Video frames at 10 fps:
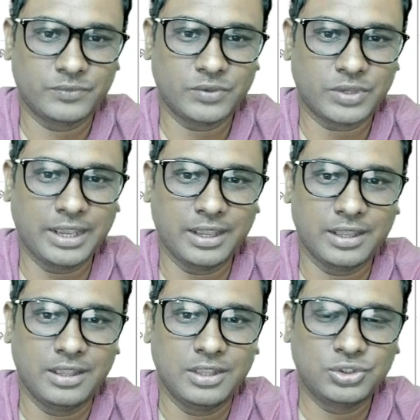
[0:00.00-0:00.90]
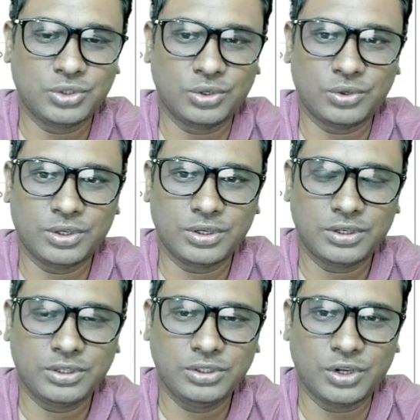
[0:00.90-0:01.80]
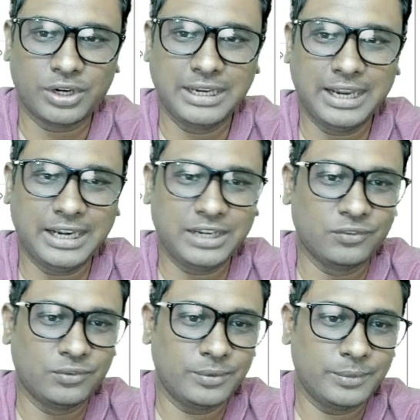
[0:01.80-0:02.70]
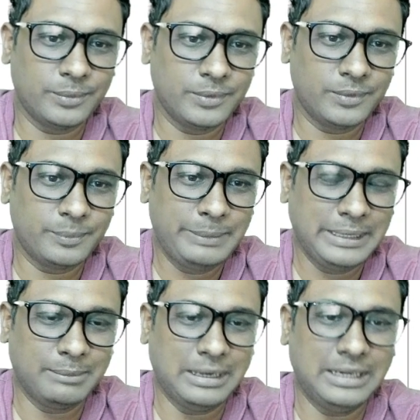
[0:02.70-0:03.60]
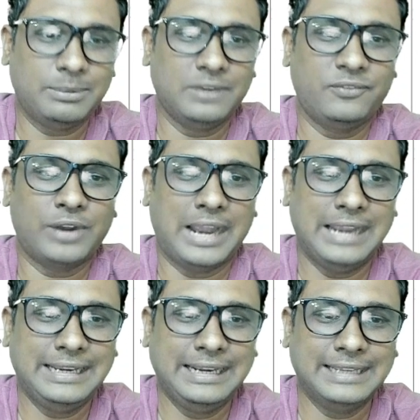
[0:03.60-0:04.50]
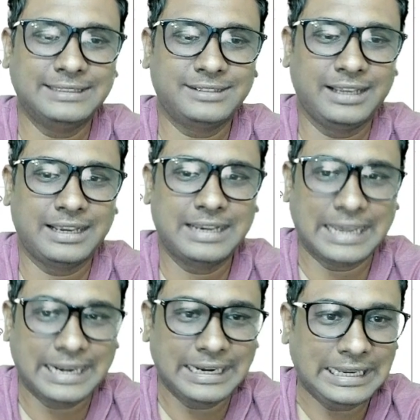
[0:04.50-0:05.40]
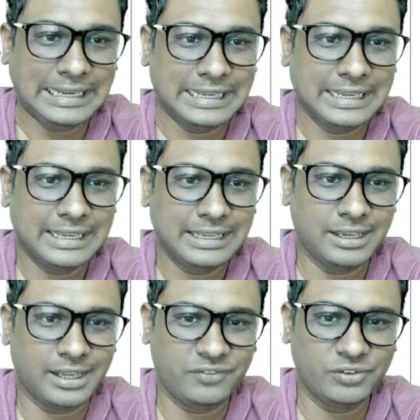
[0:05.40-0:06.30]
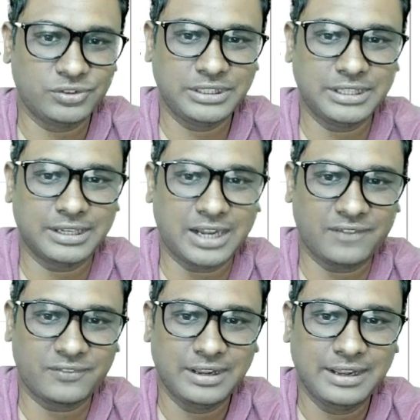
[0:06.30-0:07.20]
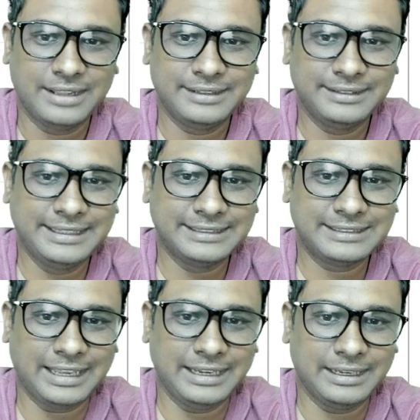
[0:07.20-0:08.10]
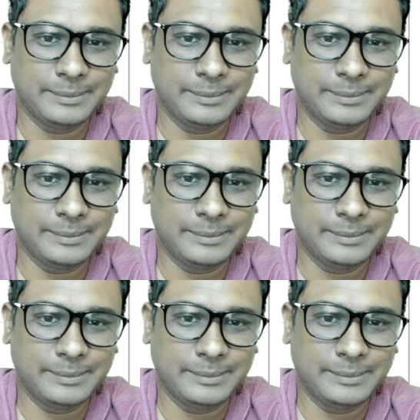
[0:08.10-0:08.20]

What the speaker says: Okay, so your relative PE multiple for IT industry currently here, if you see the graph, this line,